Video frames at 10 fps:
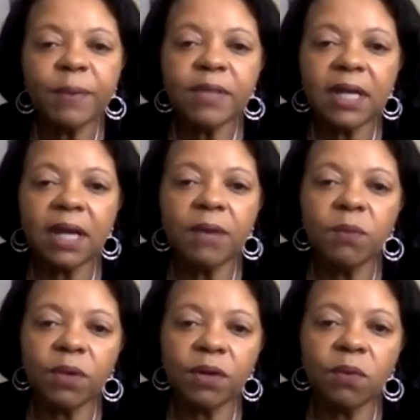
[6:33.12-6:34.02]
People that
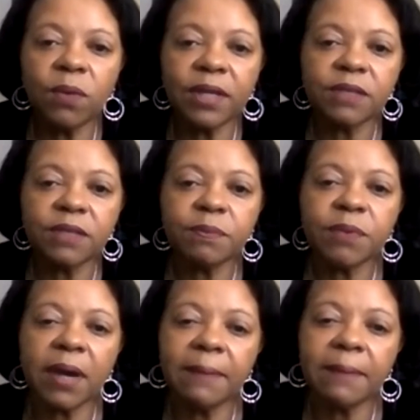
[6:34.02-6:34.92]
I work with
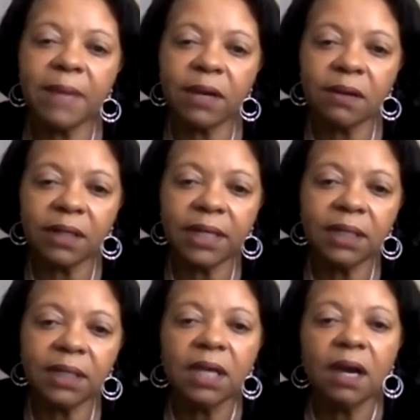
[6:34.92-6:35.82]

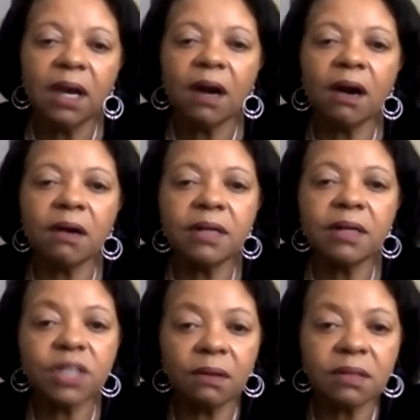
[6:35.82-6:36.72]
primarily are
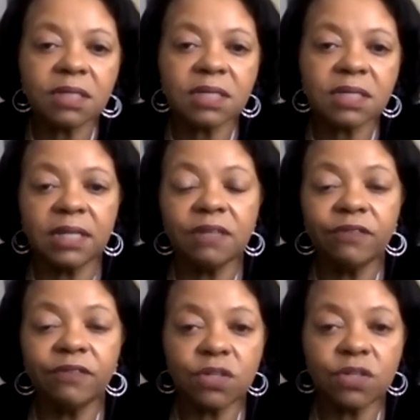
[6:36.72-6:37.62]
adults
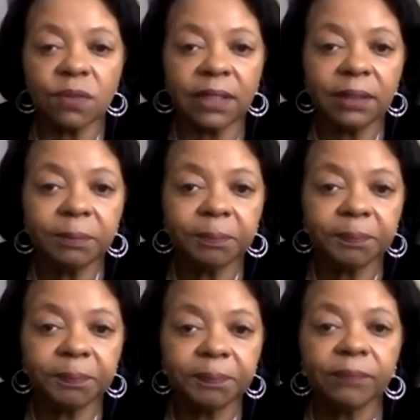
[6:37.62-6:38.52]
individually.
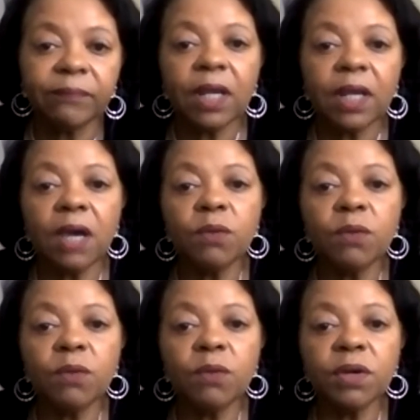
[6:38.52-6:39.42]
I
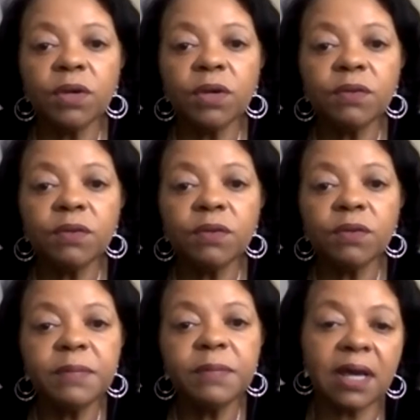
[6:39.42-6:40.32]
work with people who
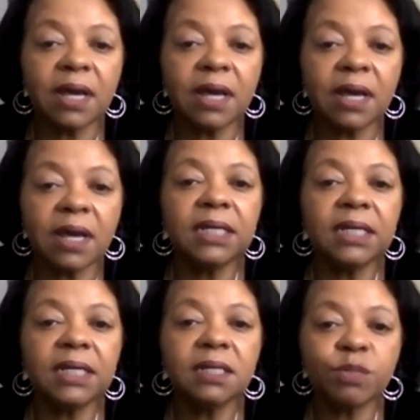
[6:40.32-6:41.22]
have
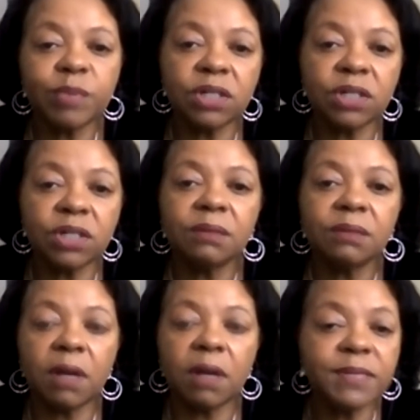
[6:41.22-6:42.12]
anxiety, depression,
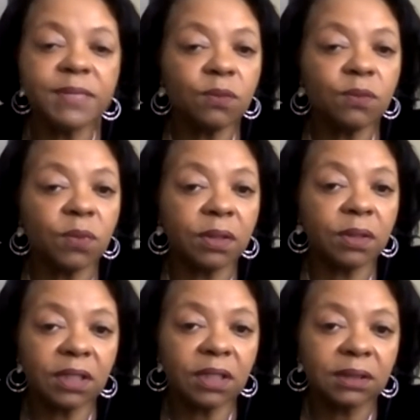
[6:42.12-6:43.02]
problems at
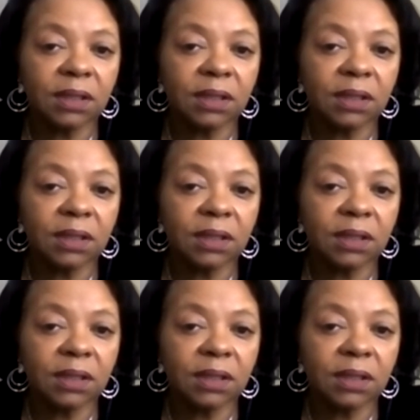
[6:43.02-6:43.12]
work,